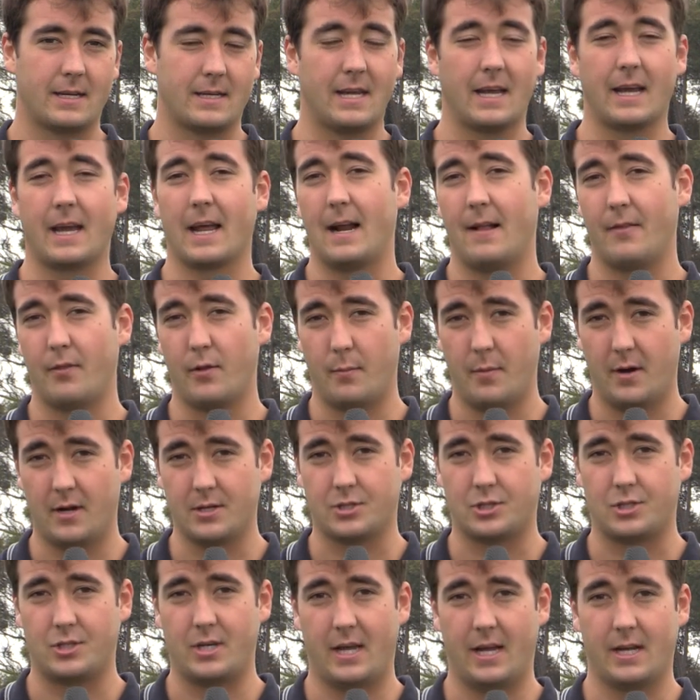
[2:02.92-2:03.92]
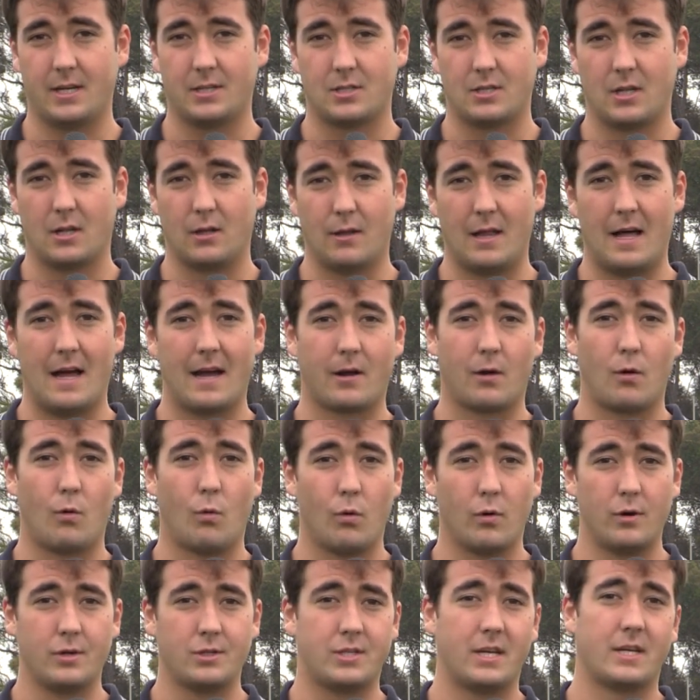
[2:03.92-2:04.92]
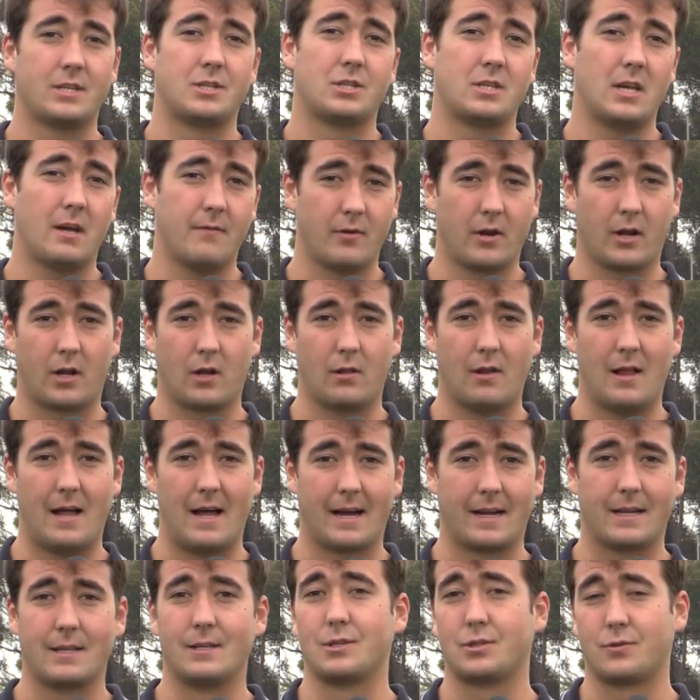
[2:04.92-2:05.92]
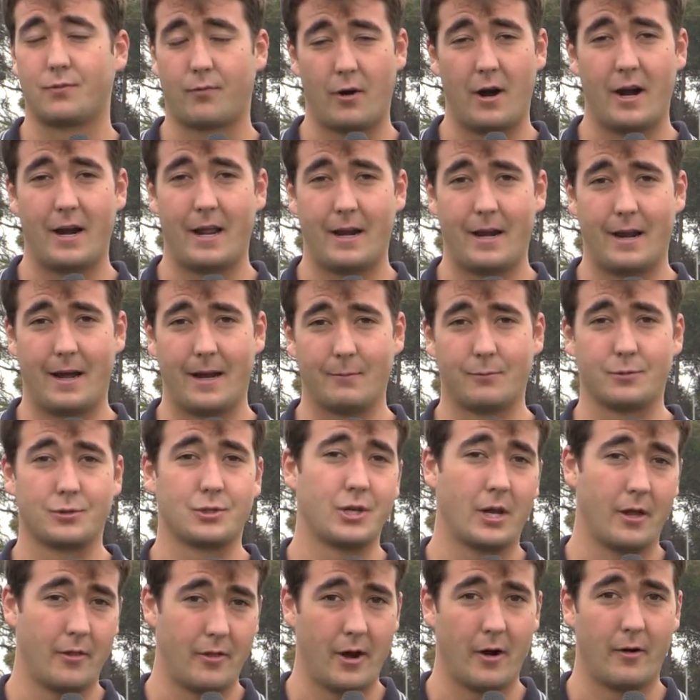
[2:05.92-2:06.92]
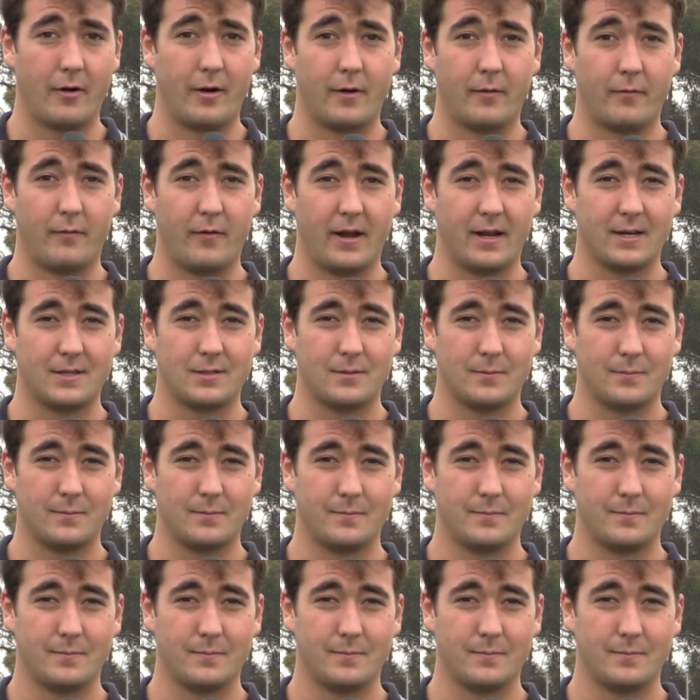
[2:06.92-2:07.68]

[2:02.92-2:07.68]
taking on the Mustangs, the Longhorns, at 7 o'clock this Friday night. We'll see you there, Eater fans.